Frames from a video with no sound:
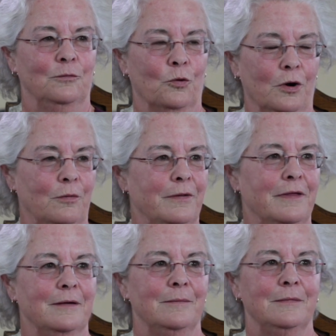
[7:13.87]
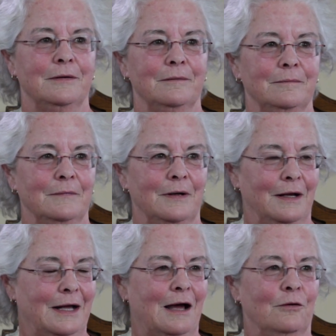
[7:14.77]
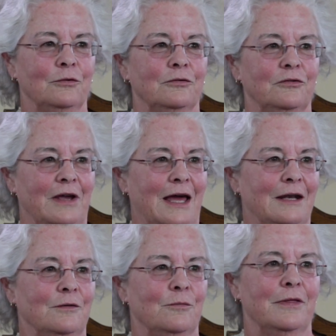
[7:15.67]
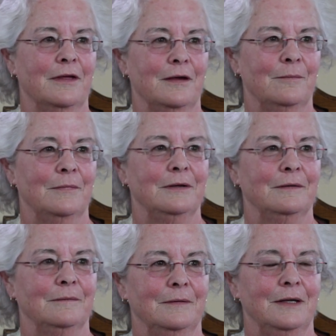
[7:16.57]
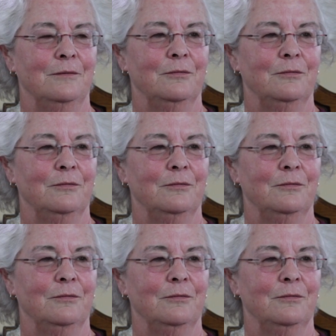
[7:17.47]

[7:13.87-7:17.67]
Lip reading: worked with him and hung out and chatted with him, and he